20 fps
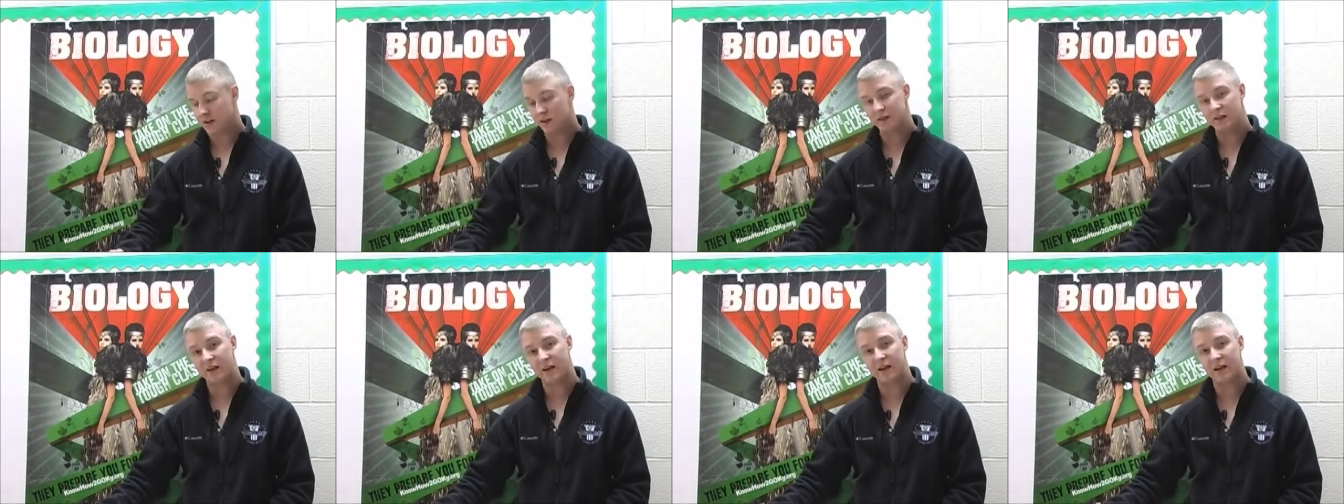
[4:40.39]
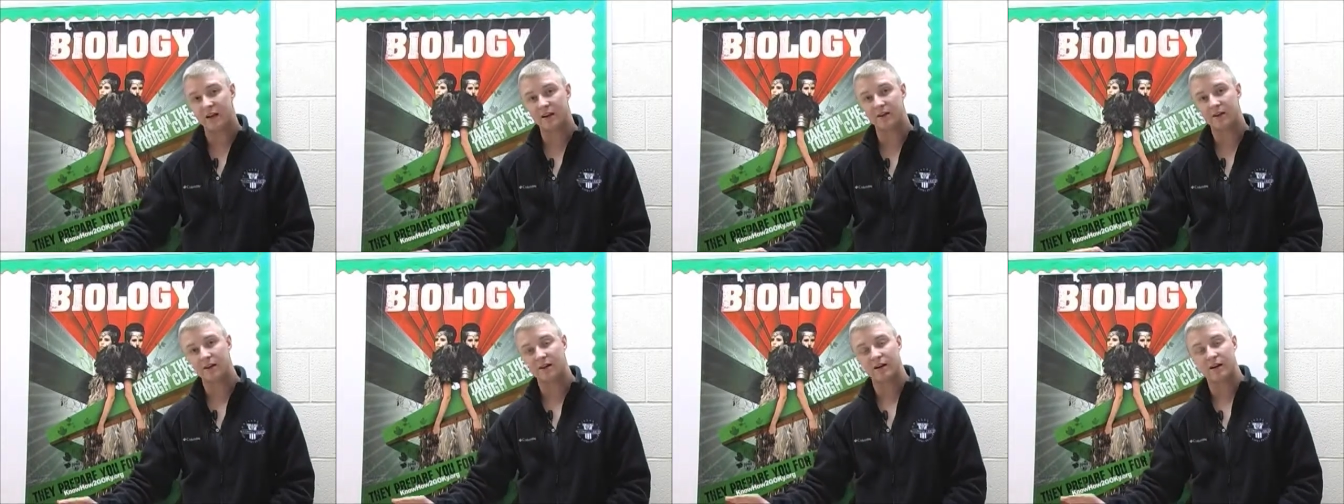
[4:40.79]

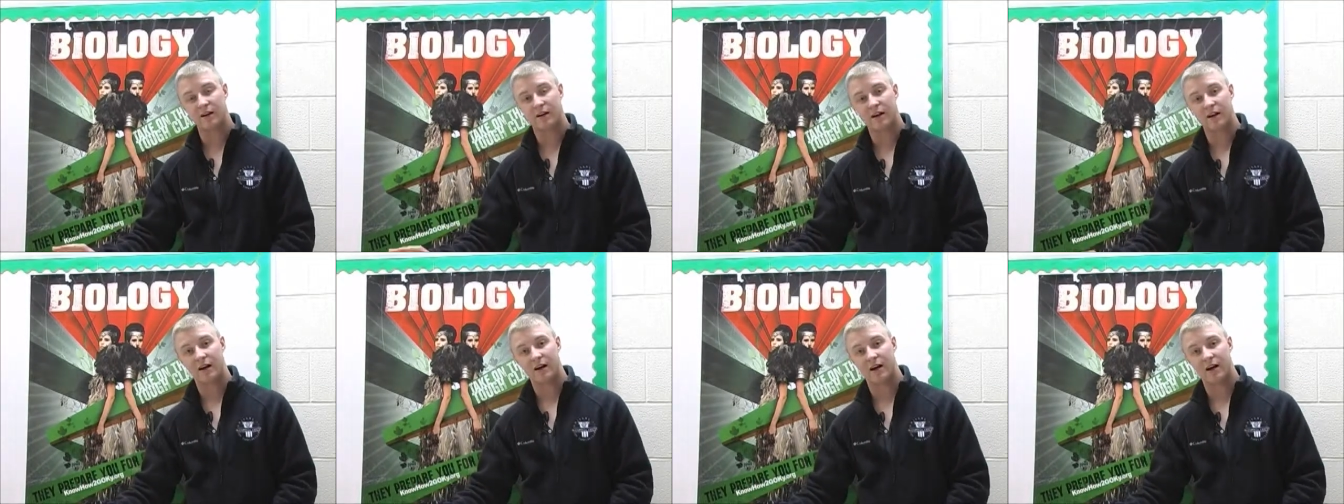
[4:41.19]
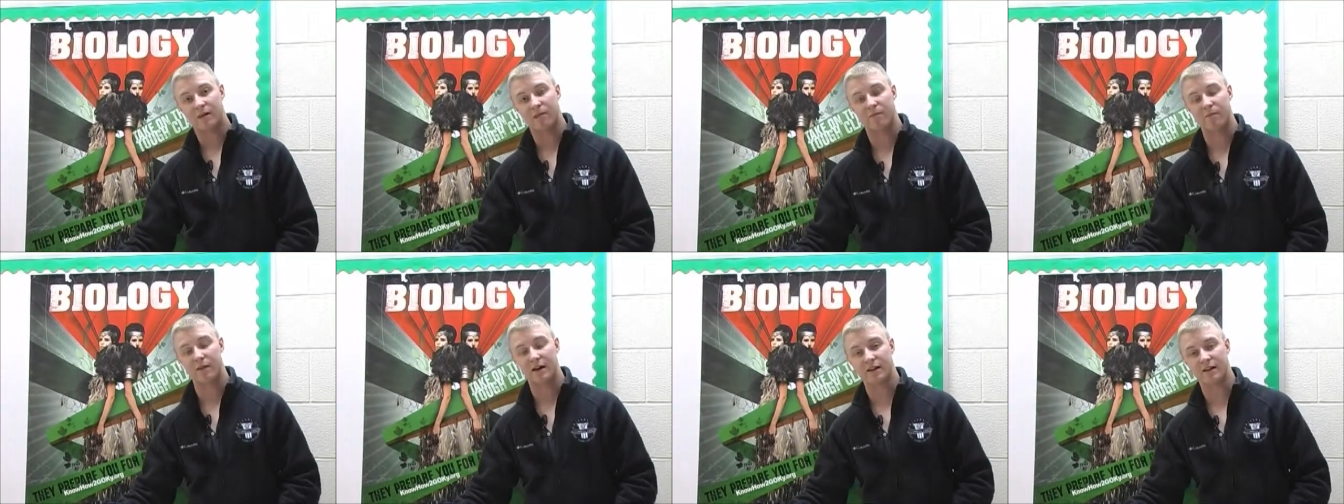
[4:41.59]
Then,
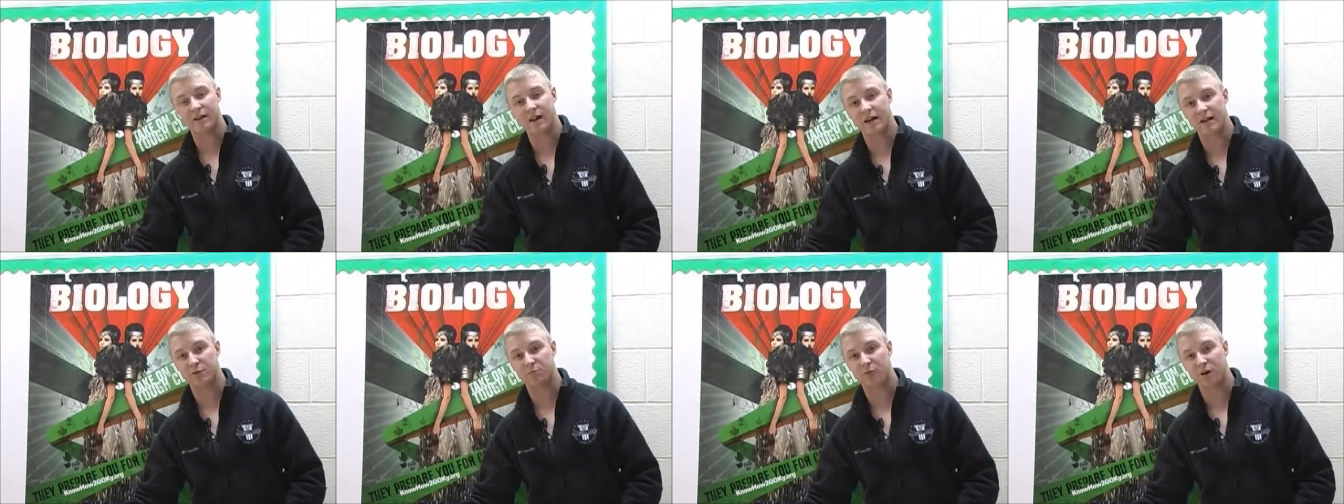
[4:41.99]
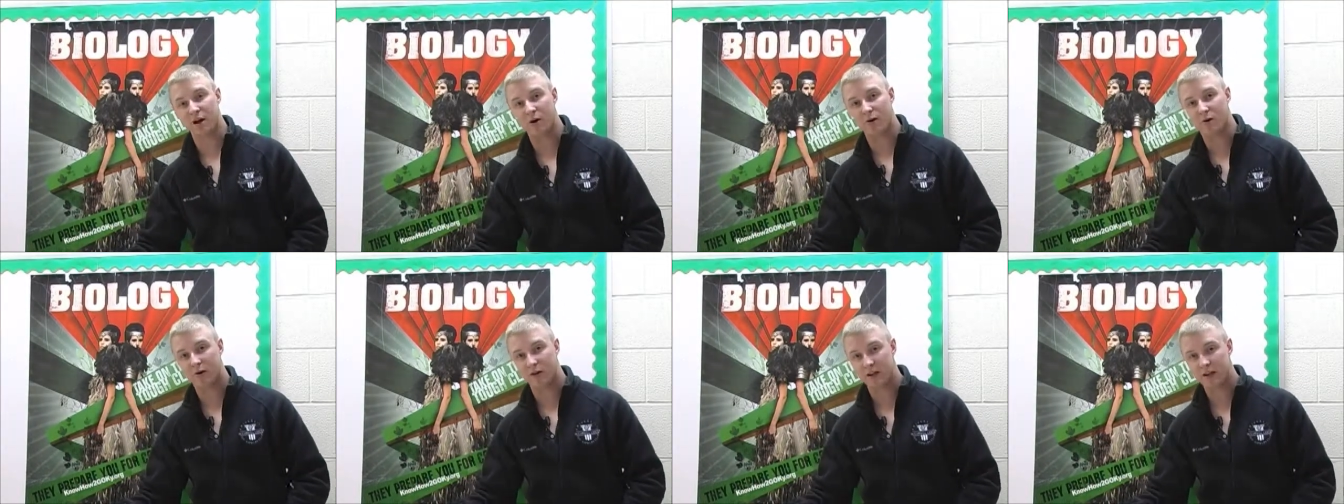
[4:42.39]
my next
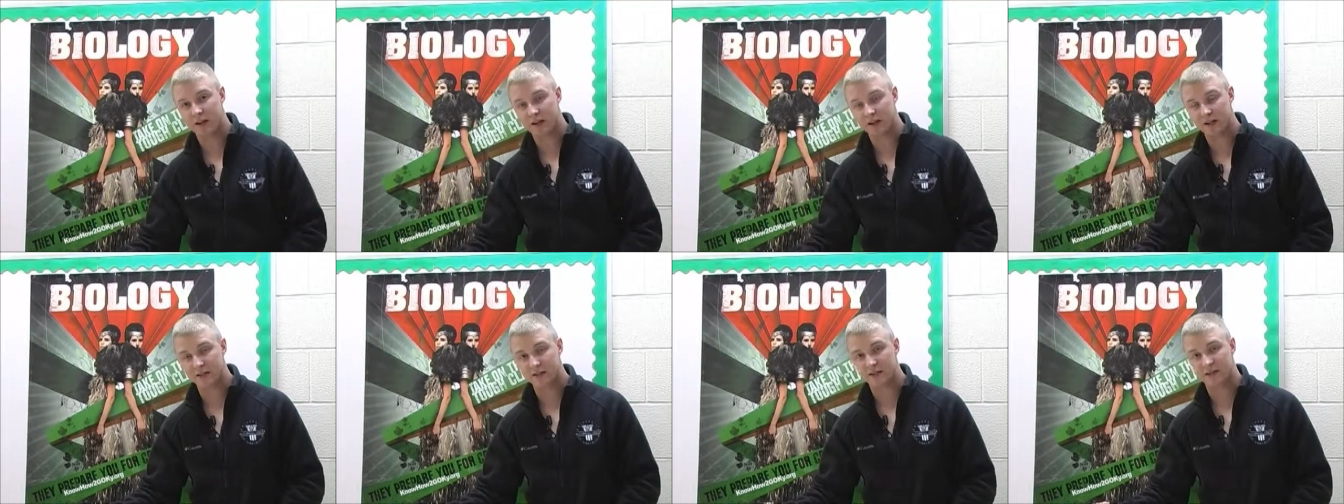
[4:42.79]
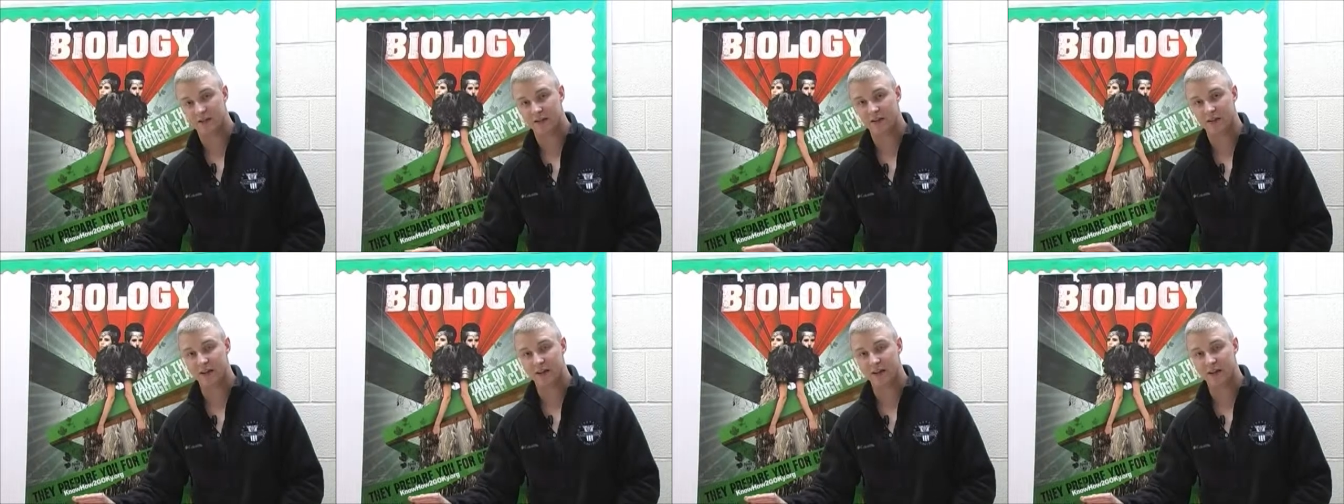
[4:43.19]
priority is